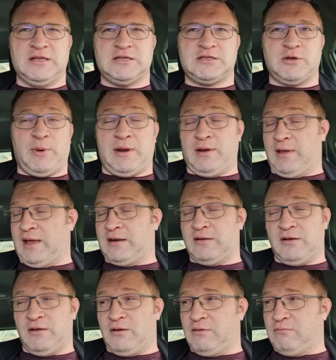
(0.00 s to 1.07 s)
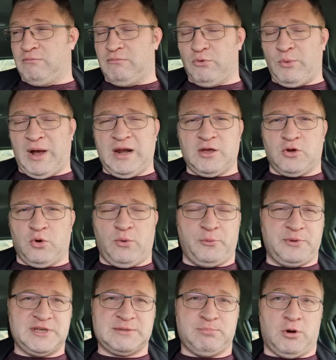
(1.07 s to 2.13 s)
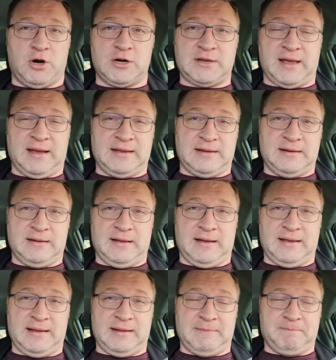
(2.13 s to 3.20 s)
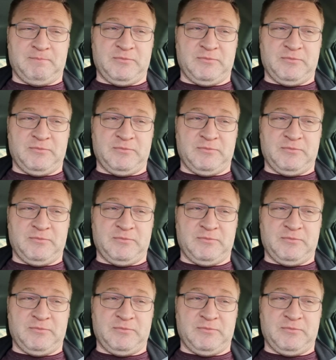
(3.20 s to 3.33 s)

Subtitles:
So and a while ago when we sparred, I